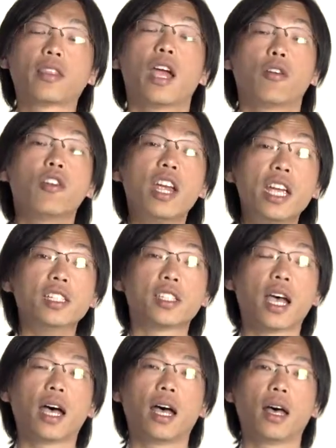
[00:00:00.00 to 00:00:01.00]
there is
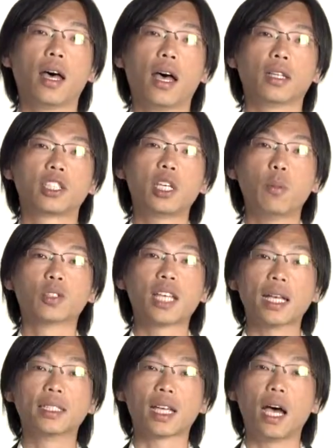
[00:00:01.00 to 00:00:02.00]
a CMOS
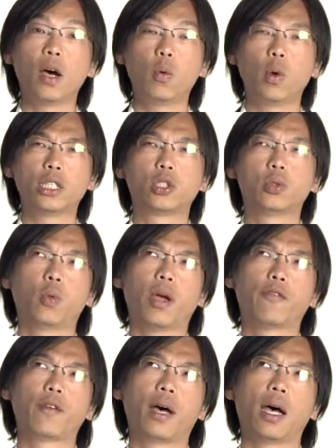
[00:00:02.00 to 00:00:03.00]
sensor which
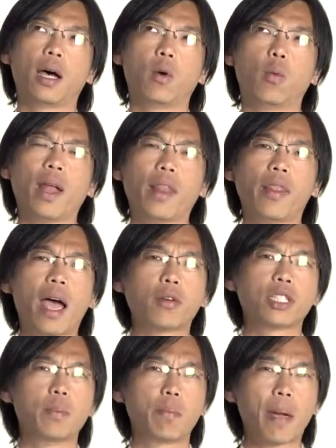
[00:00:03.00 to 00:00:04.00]
with
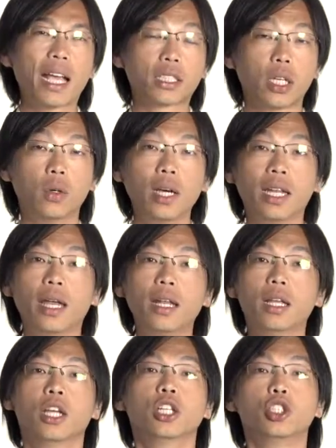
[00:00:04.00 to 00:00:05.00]
1,000 pixels in
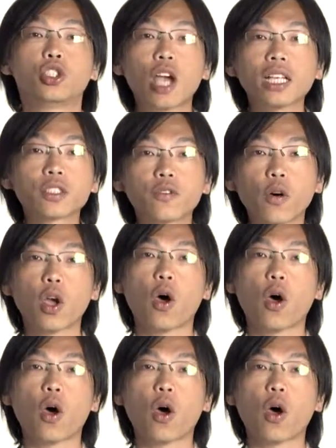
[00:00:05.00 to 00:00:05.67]
it, just for the